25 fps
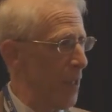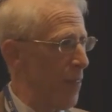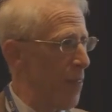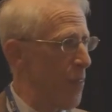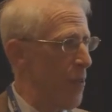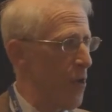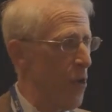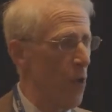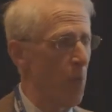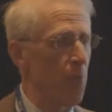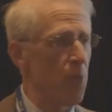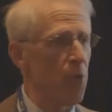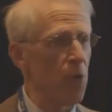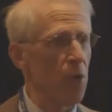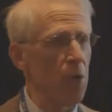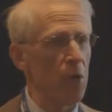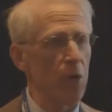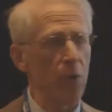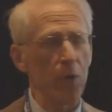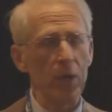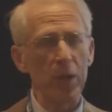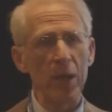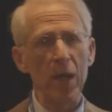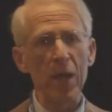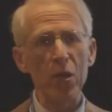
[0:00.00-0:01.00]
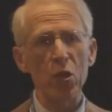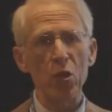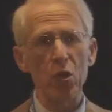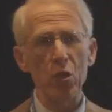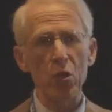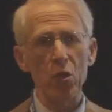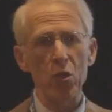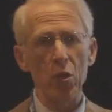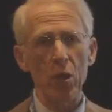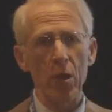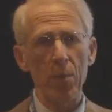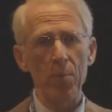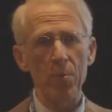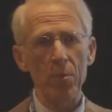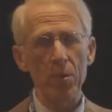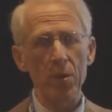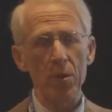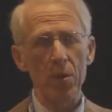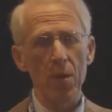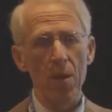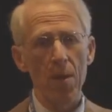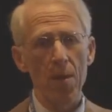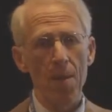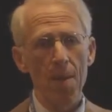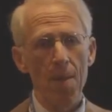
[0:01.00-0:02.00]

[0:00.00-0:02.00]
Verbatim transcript: and therapeutic relationships.